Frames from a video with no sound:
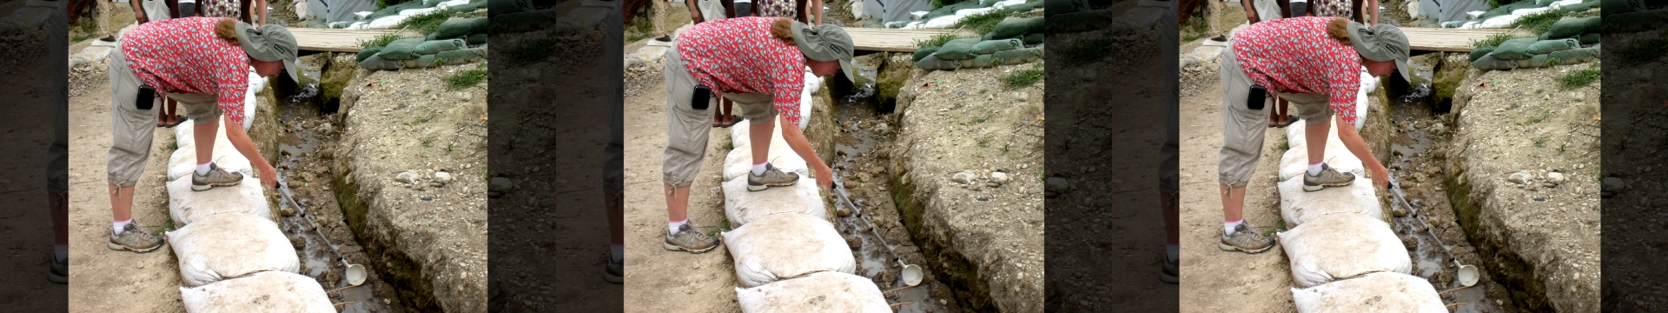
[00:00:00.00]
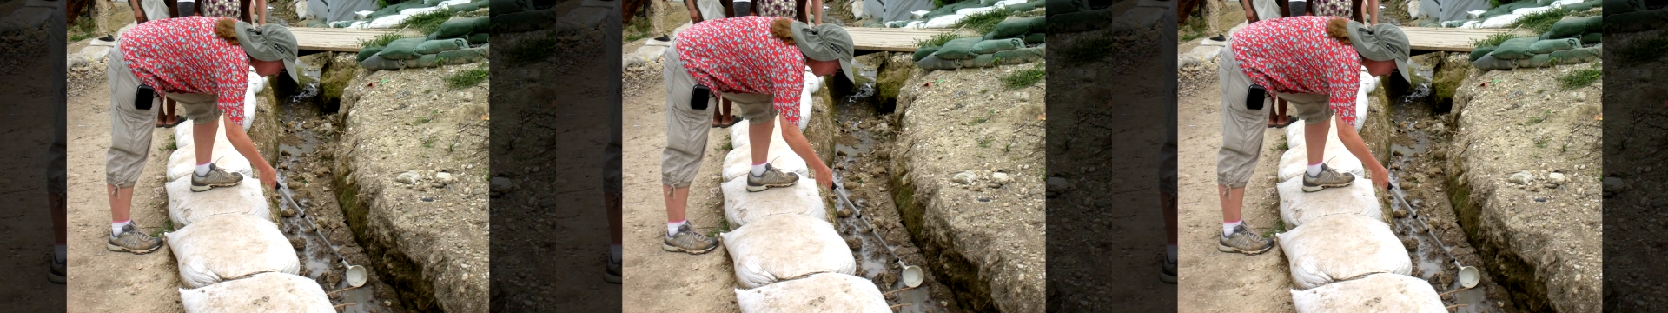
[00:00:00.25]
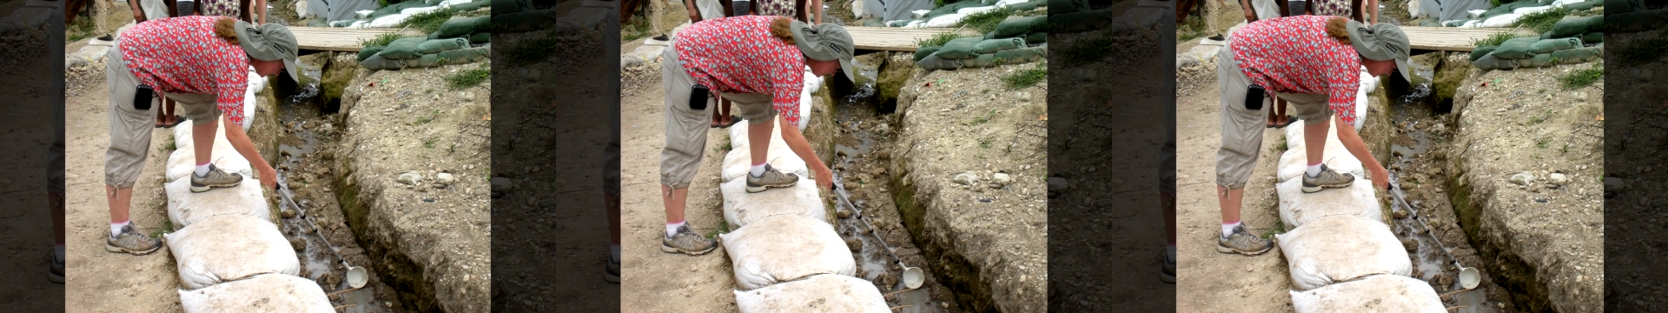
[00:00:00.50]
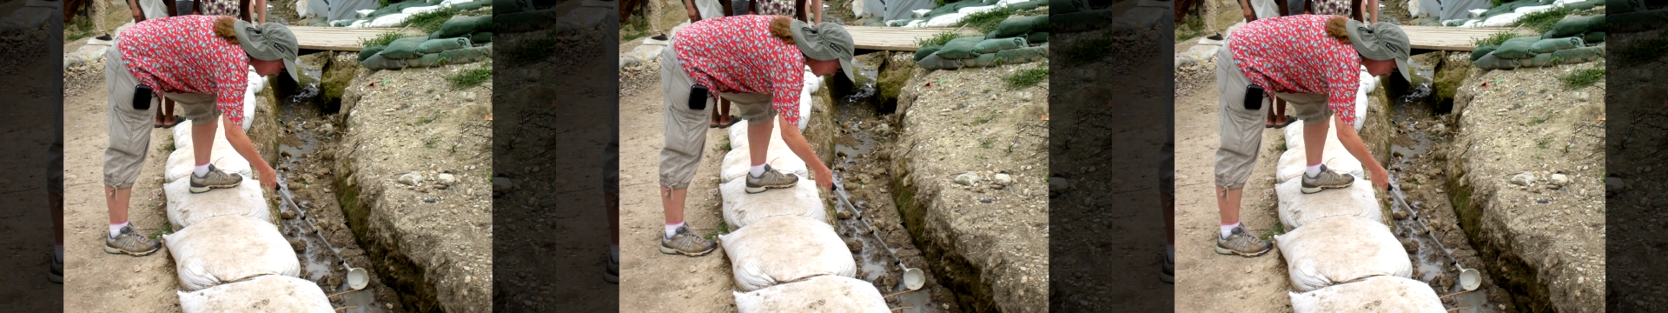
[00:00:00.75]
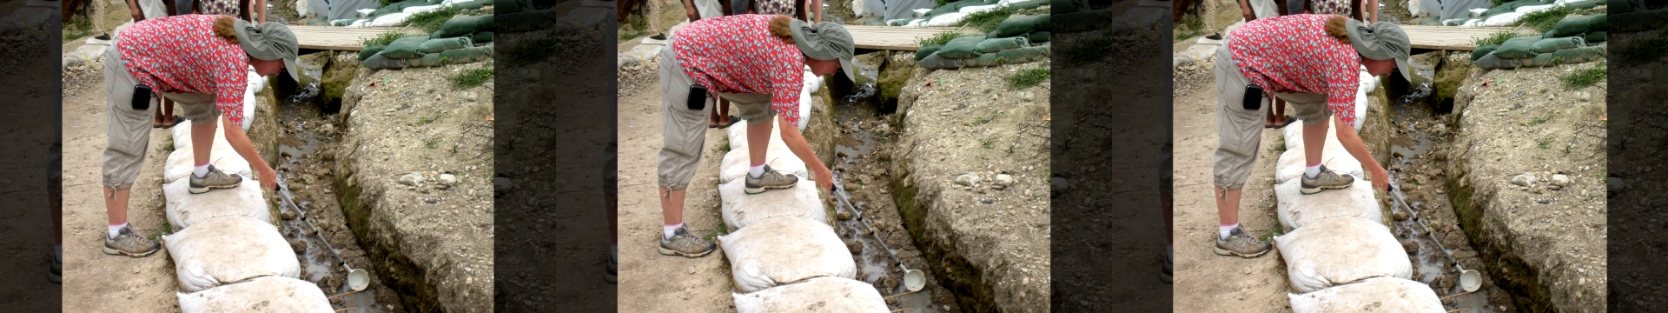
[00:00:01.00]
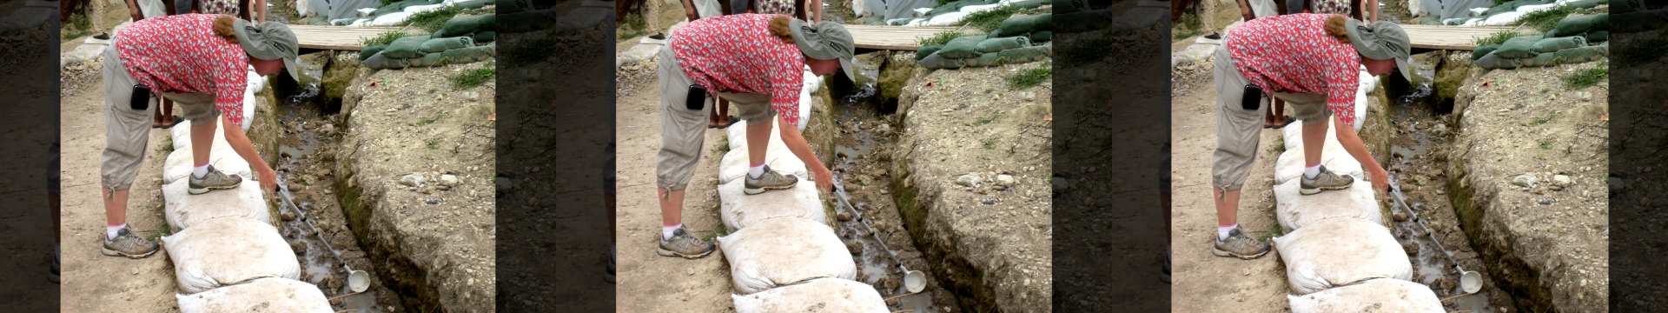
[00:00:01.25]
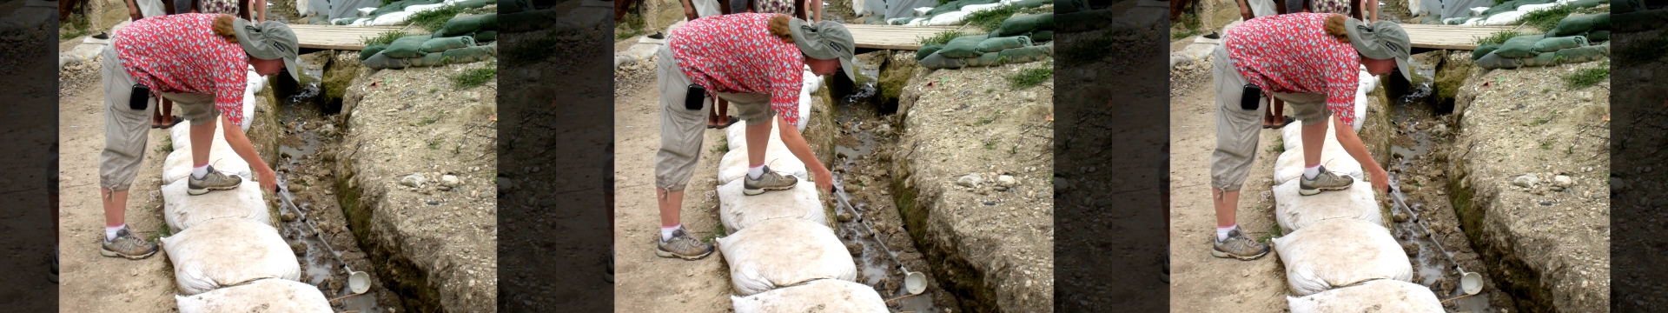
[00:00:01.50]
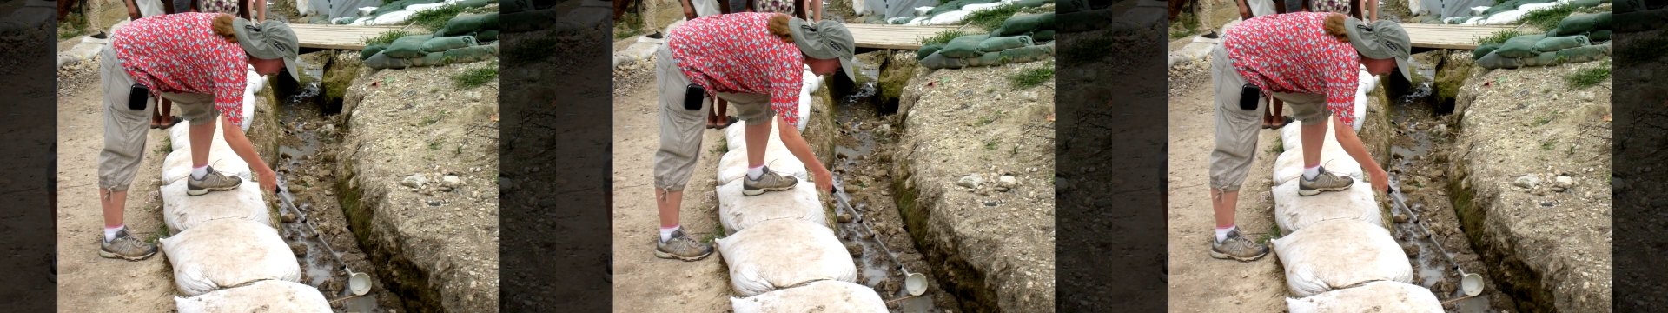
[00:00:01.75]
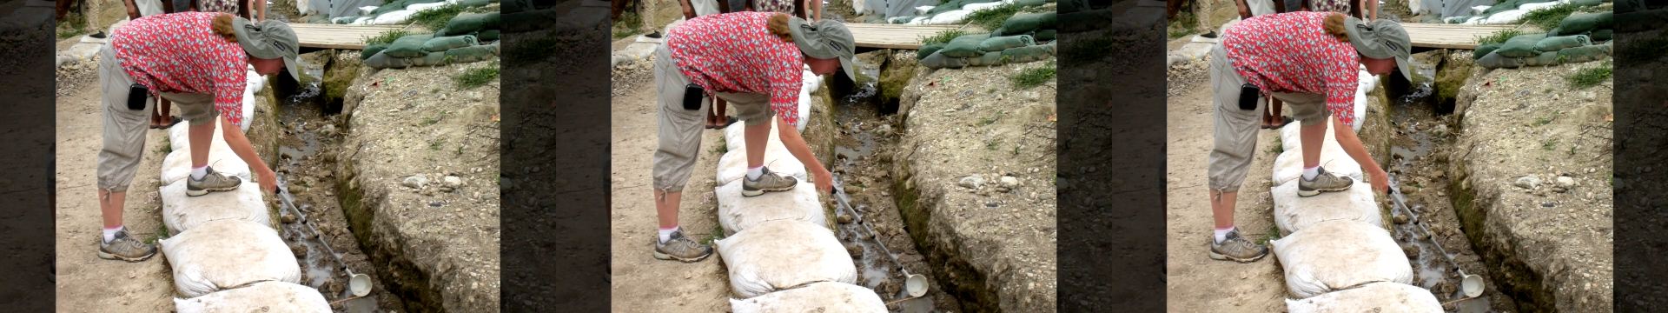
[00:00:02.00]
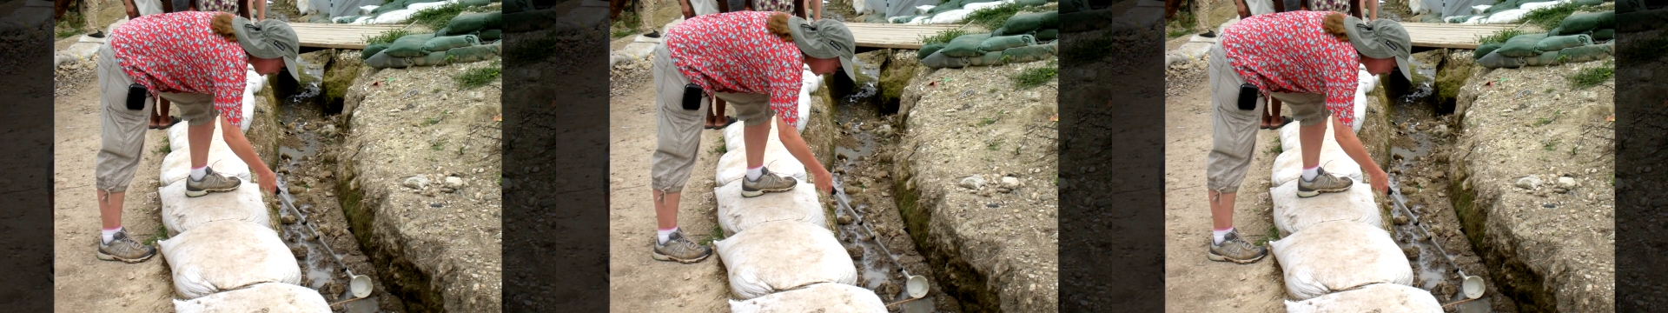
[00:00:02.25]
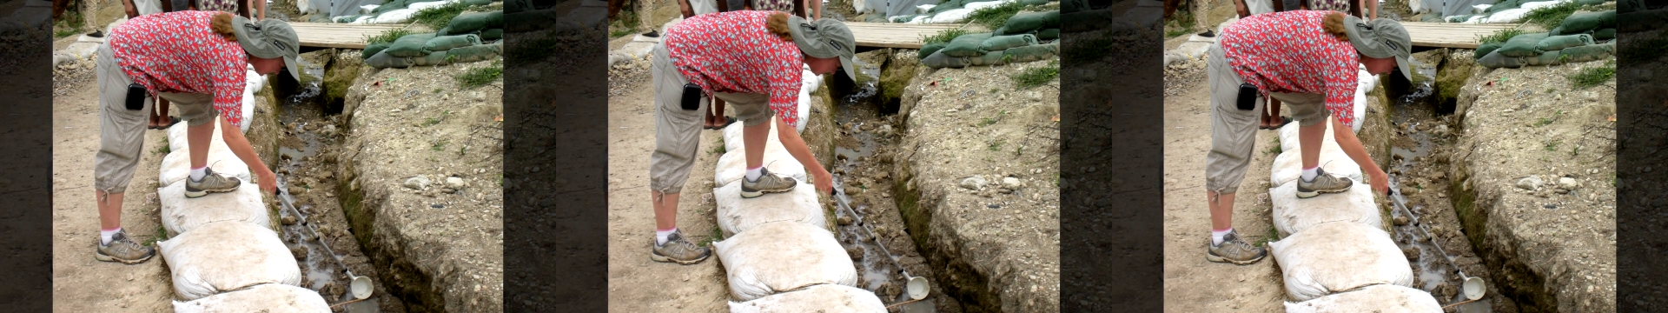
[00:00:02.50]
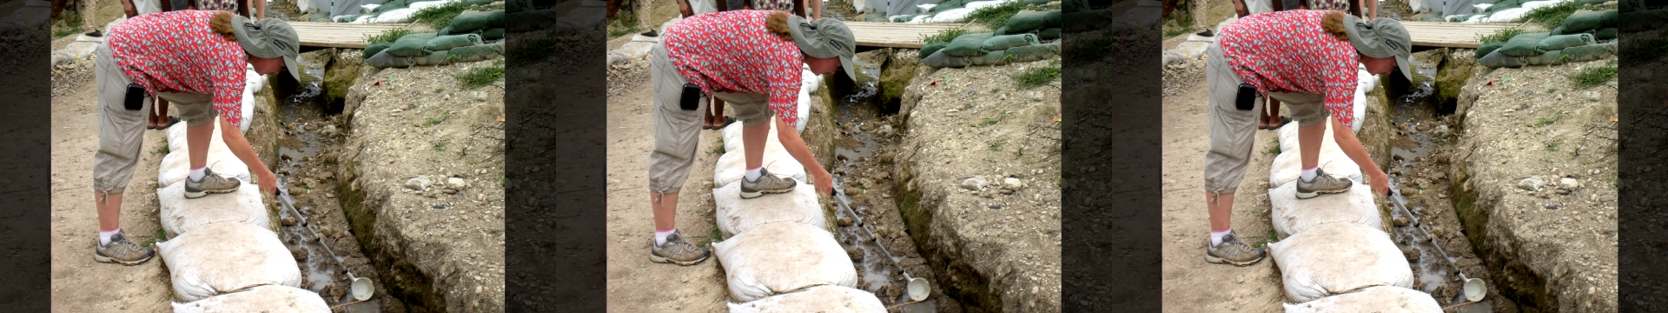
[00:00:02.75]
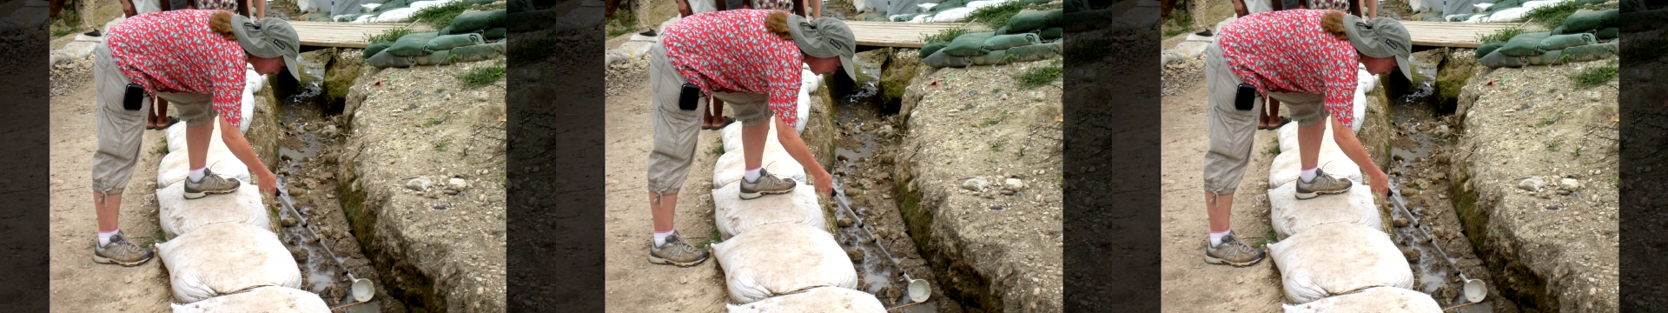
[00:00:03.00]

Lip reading: Nobody's mouth can be seen.